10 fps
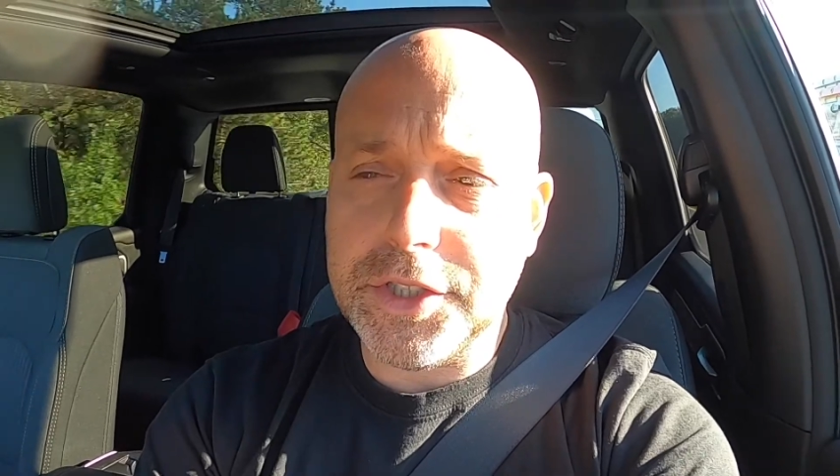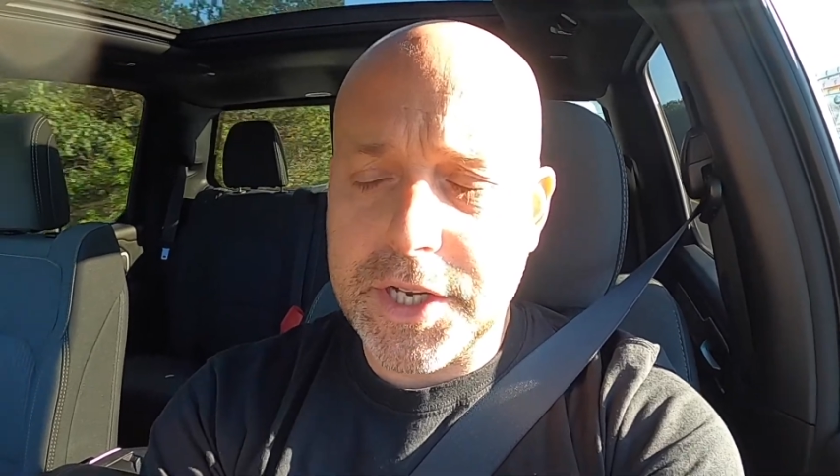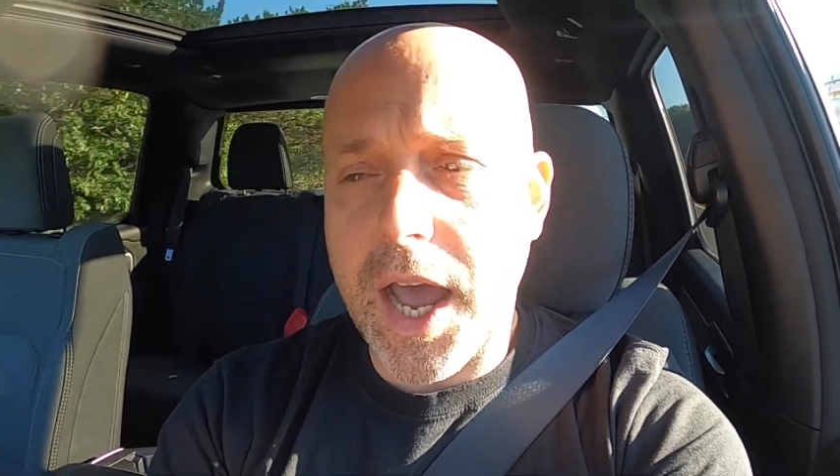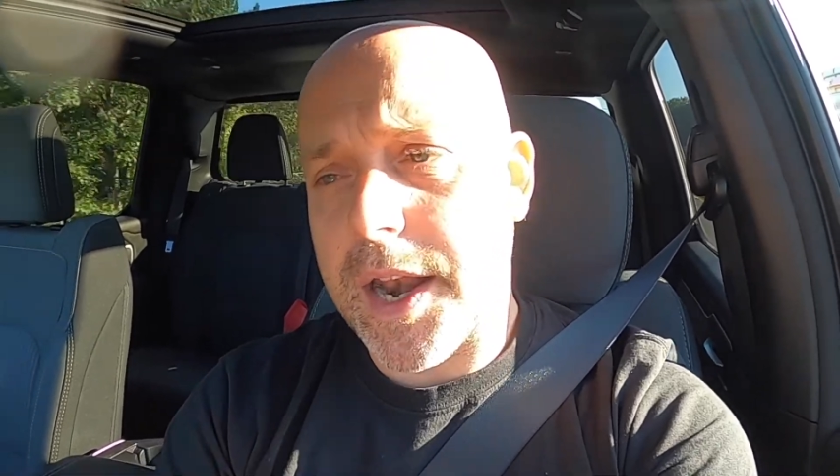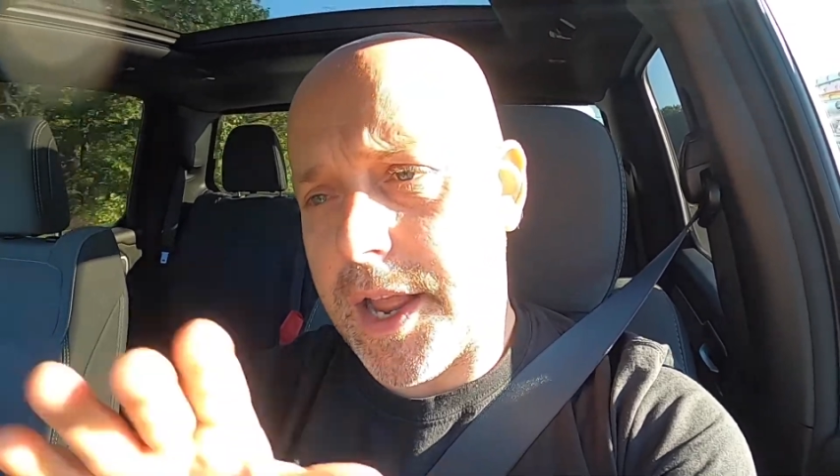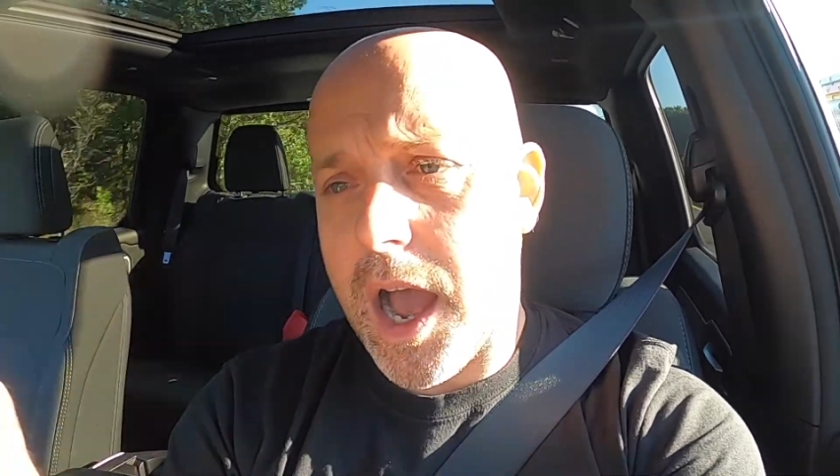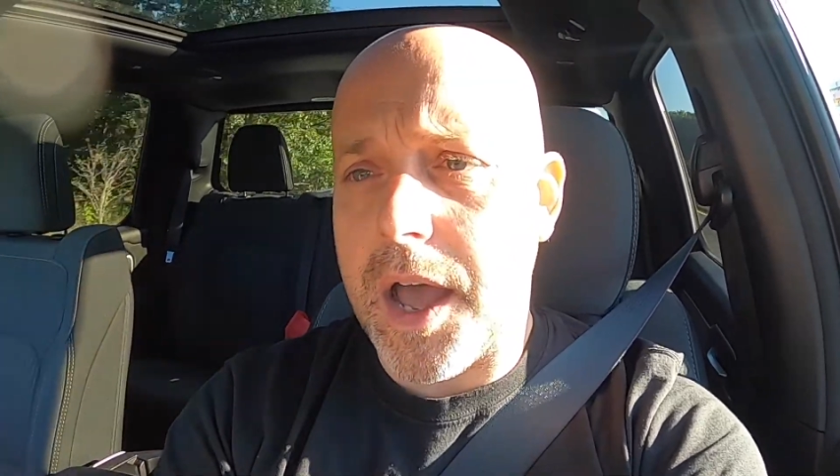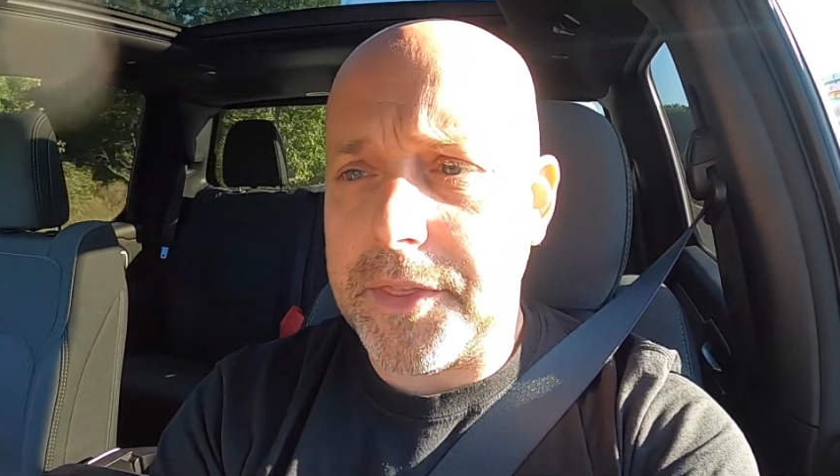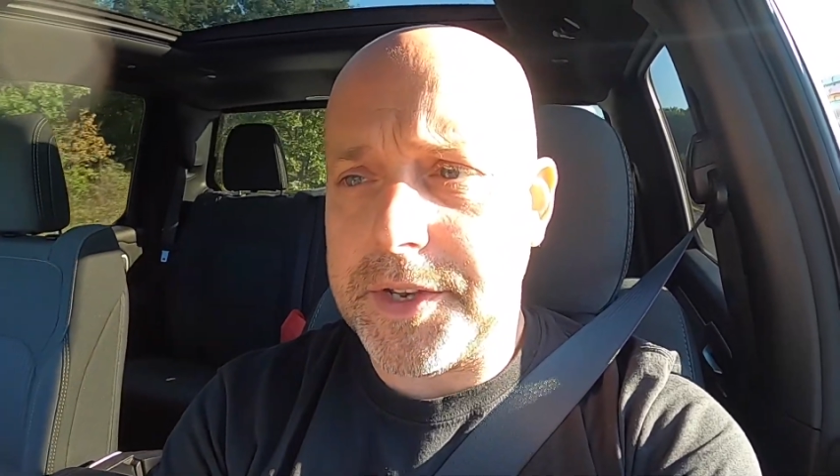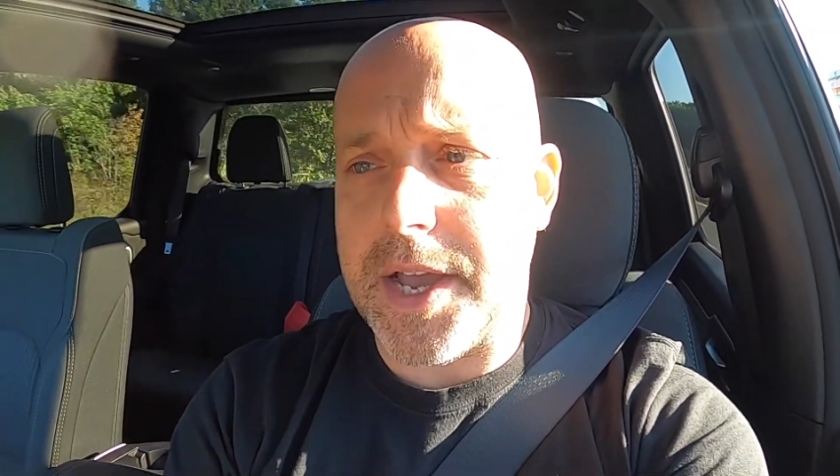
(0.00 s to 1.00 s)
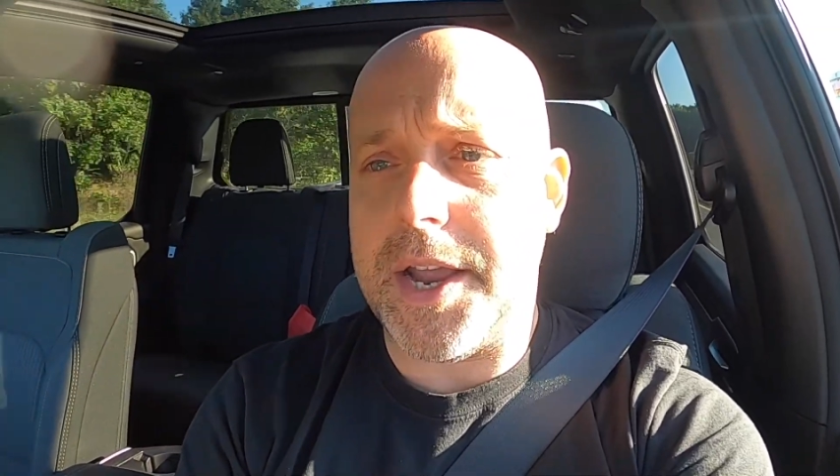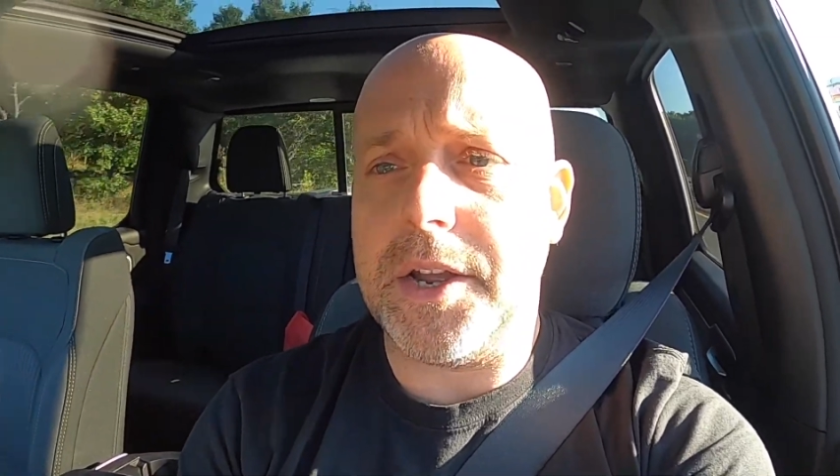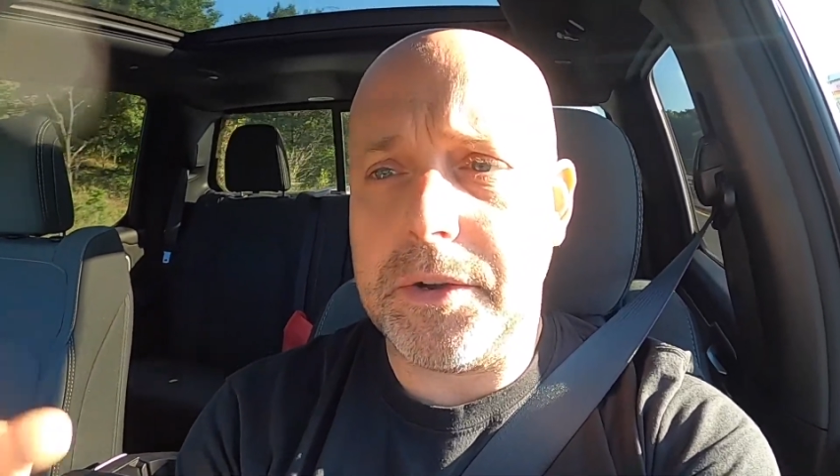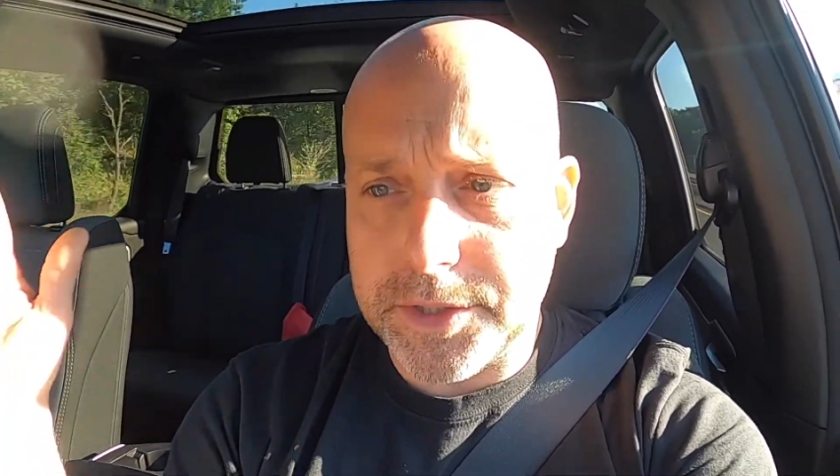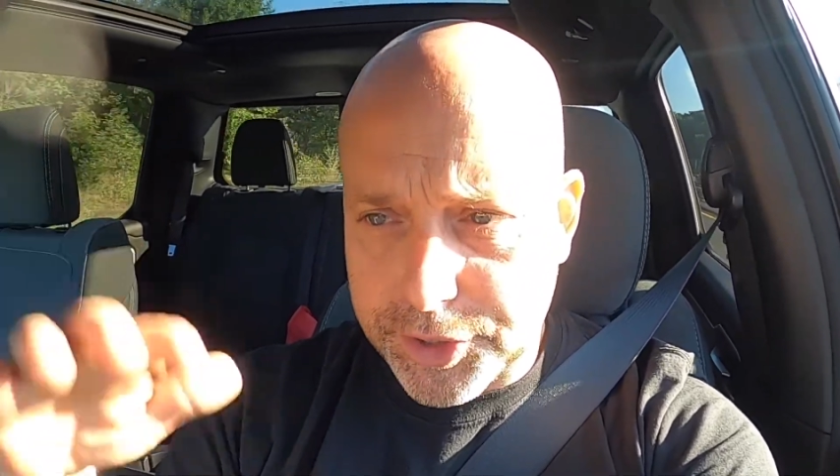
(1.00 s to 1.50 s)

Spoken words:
got it on the dyno and